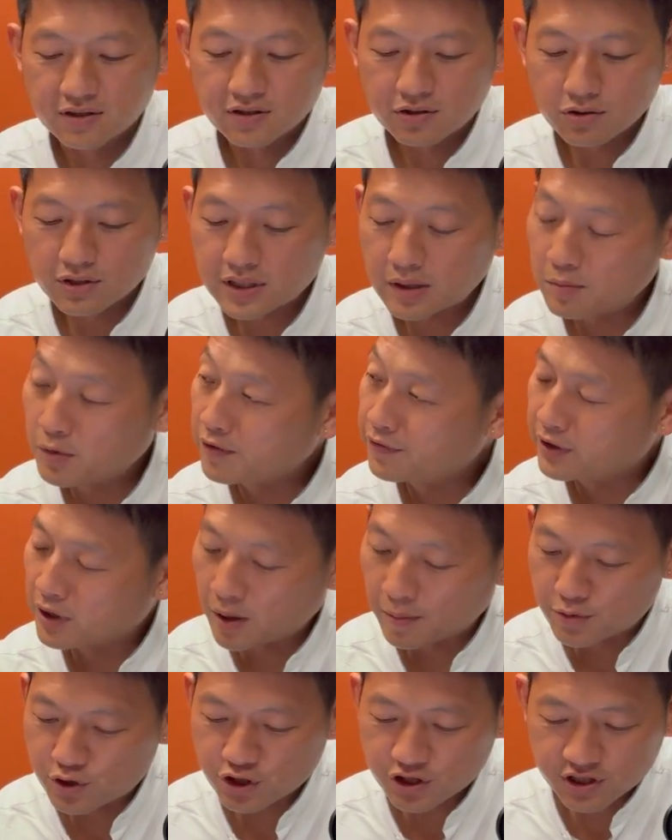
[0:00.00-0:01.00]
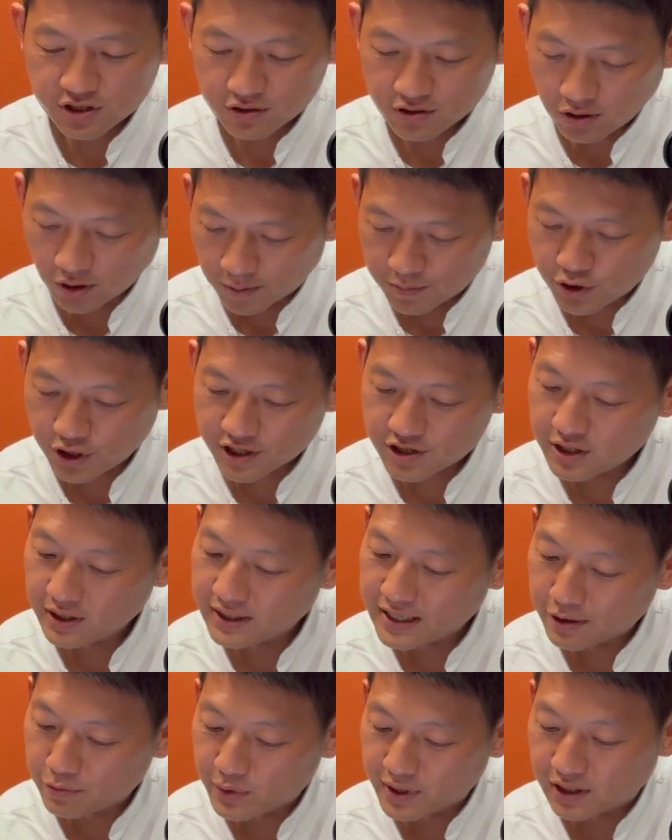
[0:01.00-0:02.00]
So some of the objection
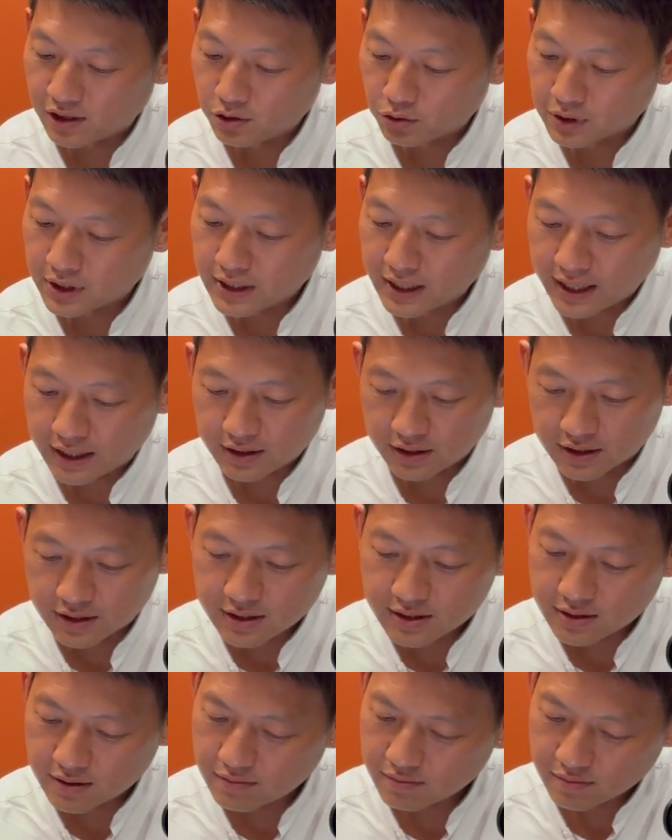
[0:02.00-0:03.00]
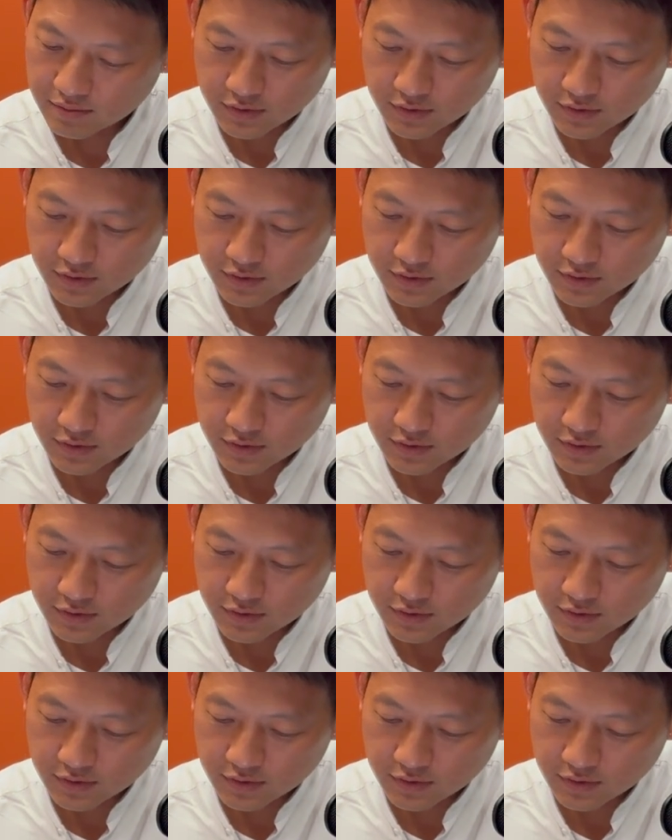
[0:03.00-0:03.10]
that we are looking at is,